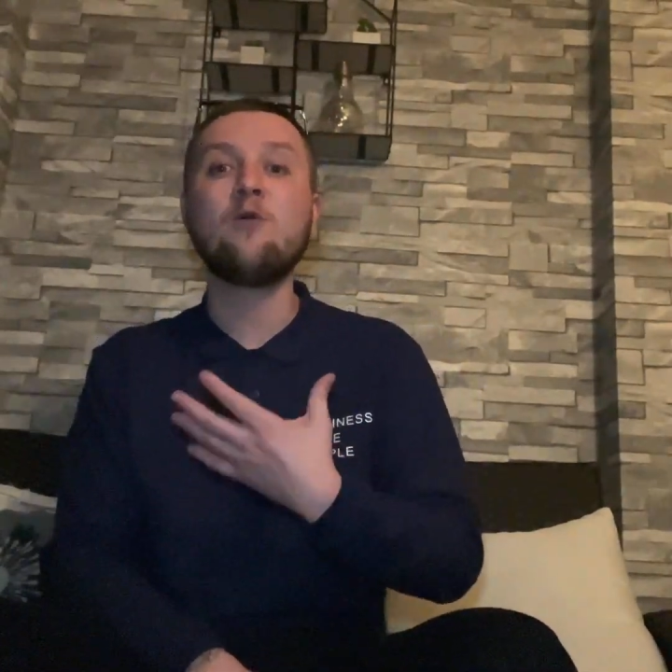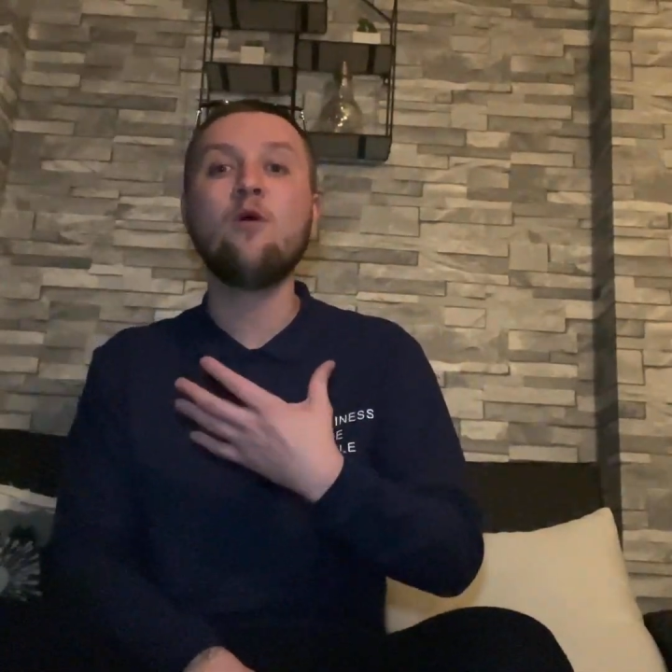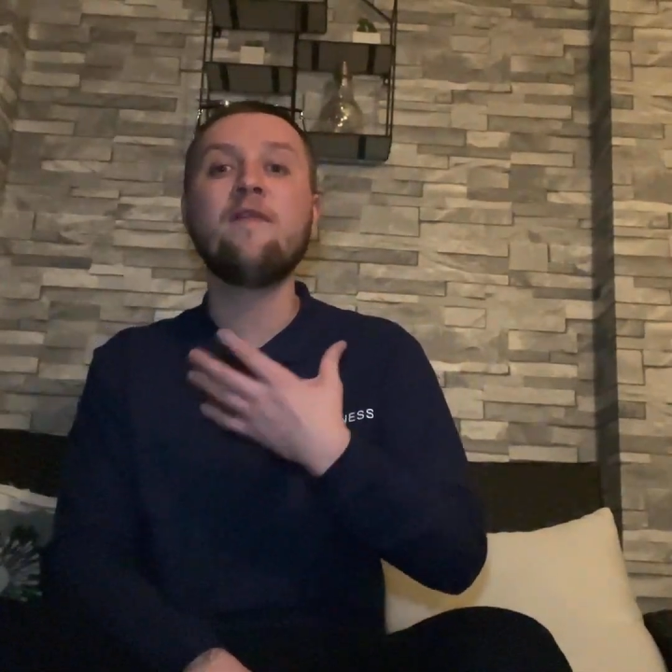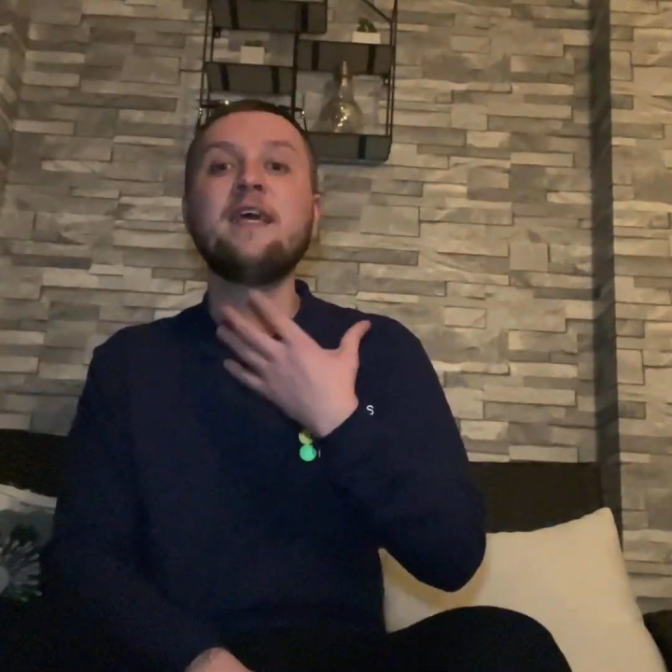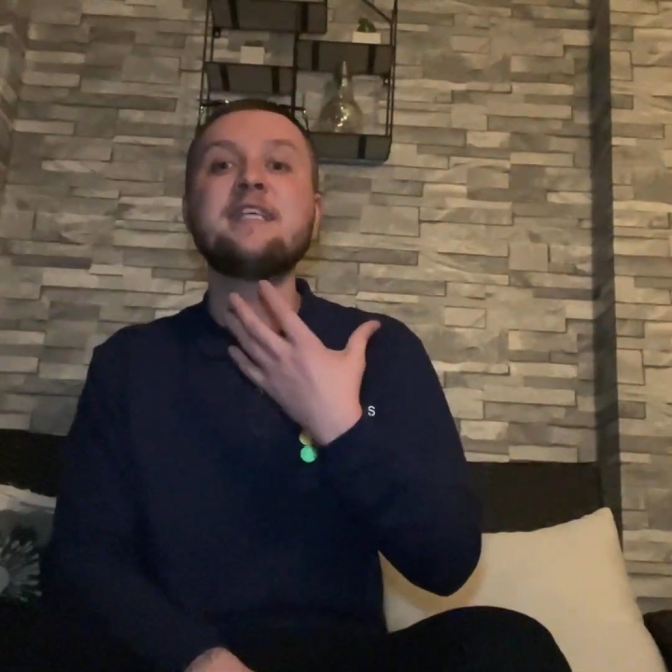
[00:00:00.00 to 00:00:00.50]

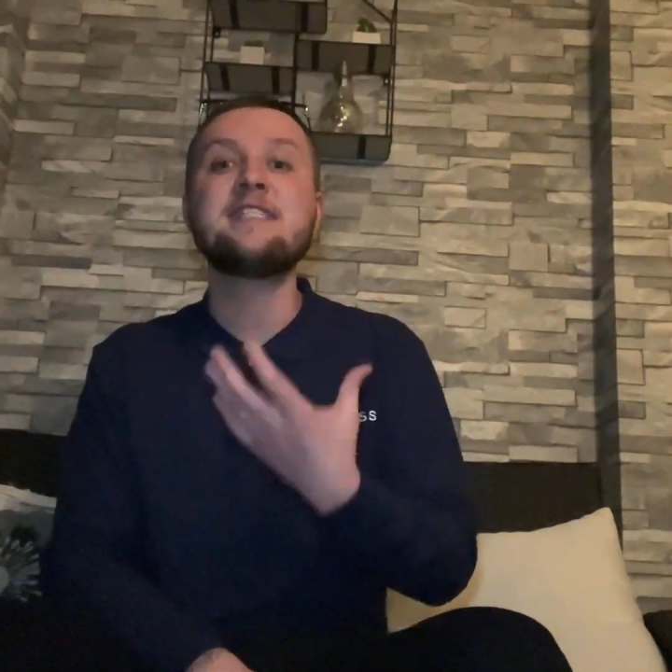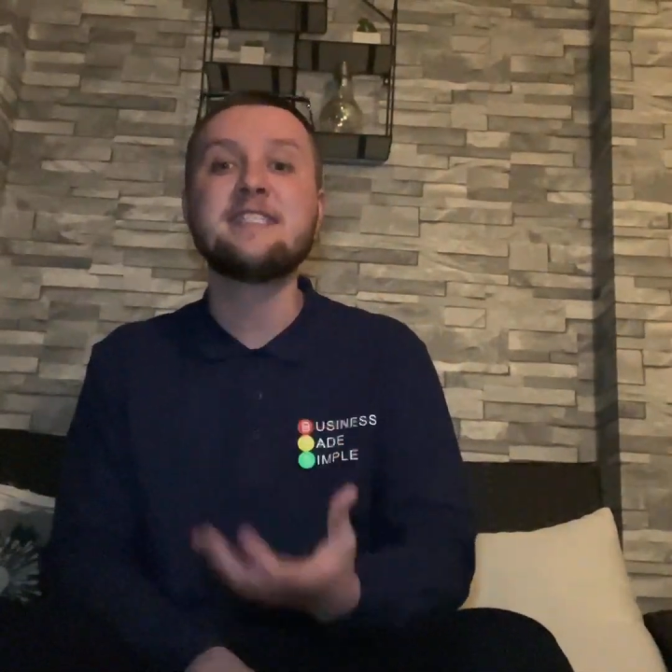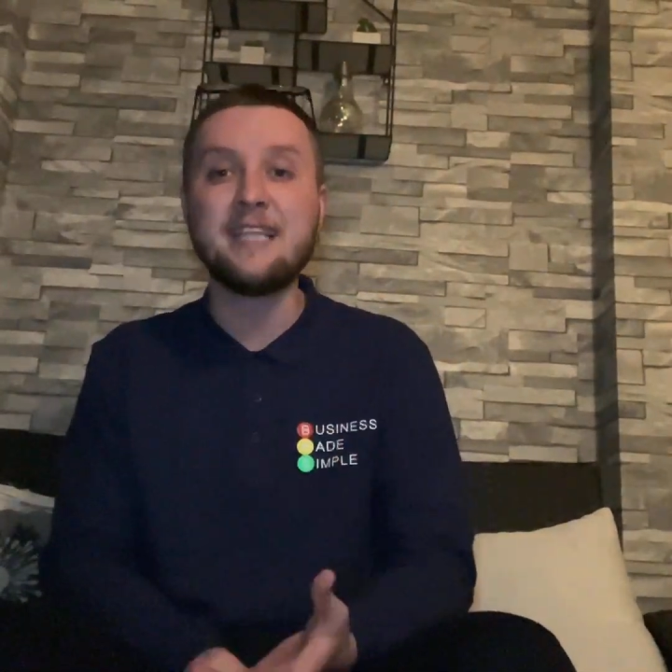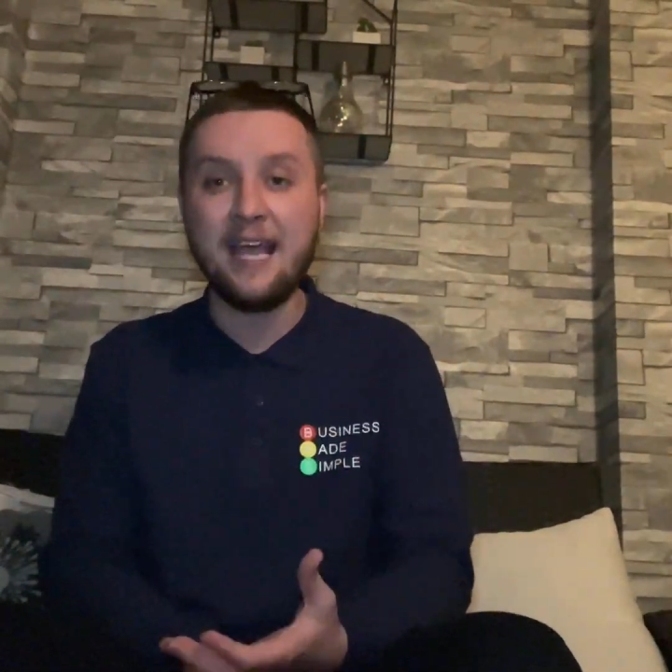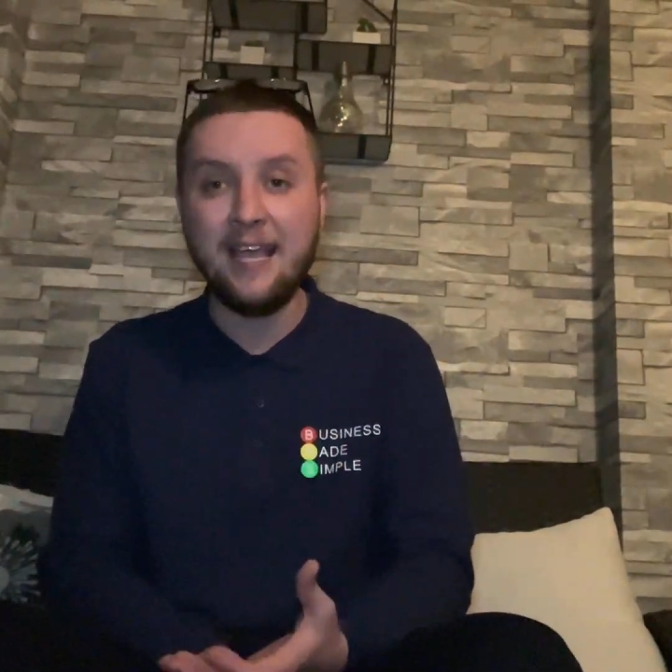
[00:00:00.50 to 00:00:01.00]
what they
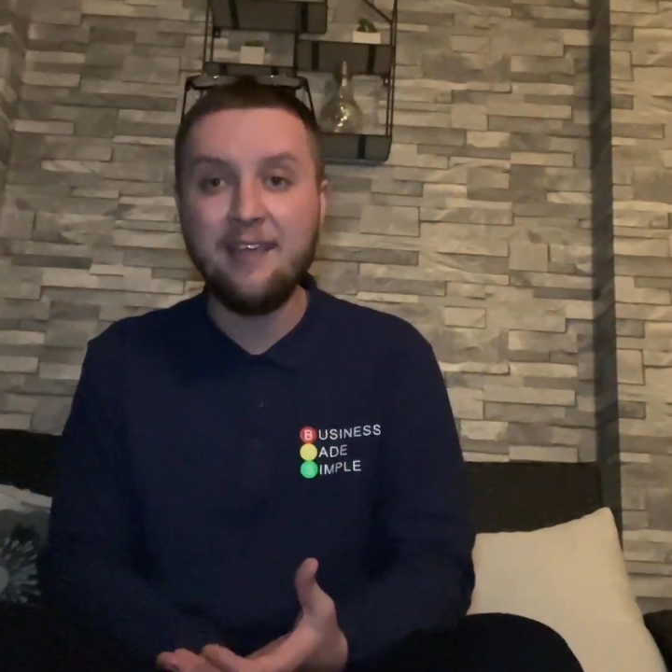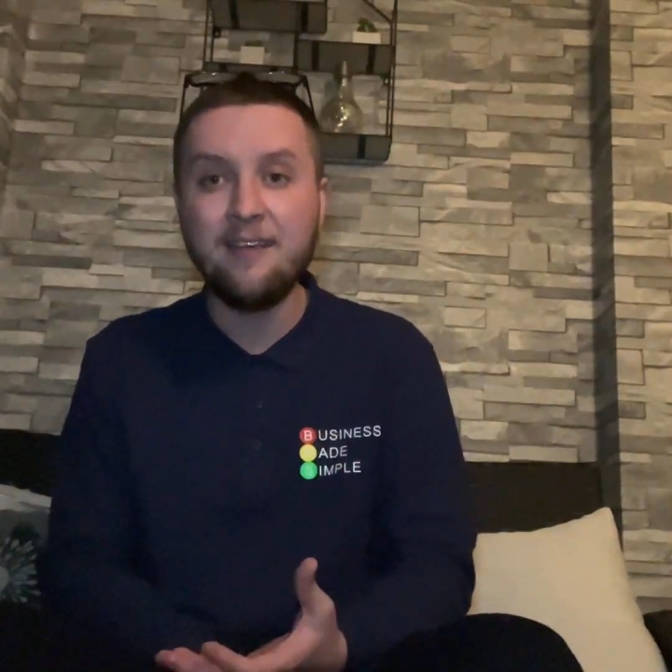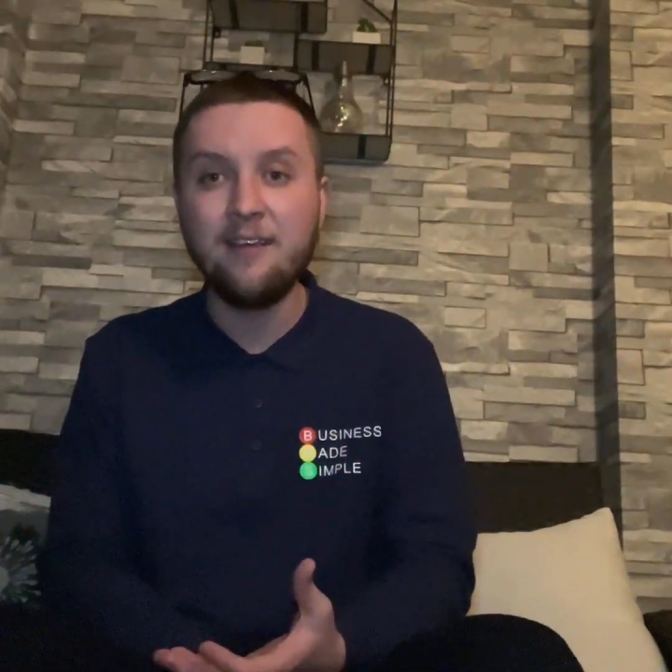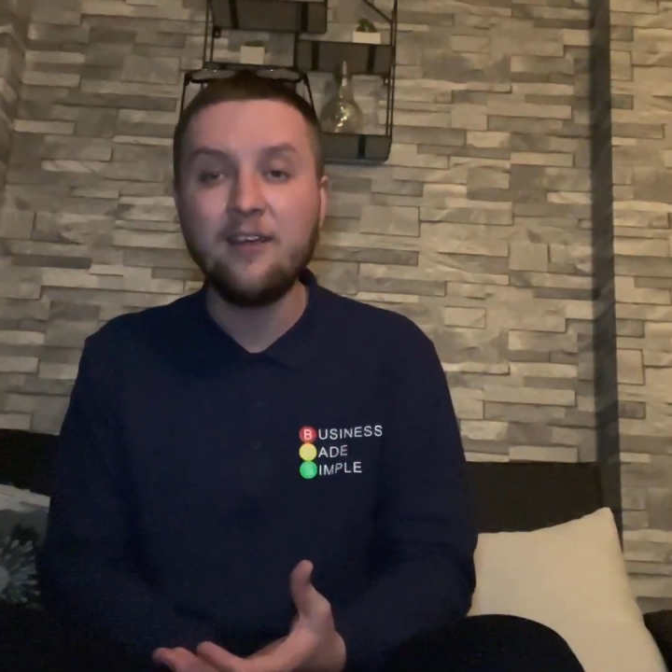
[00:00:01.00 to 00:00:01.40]
say,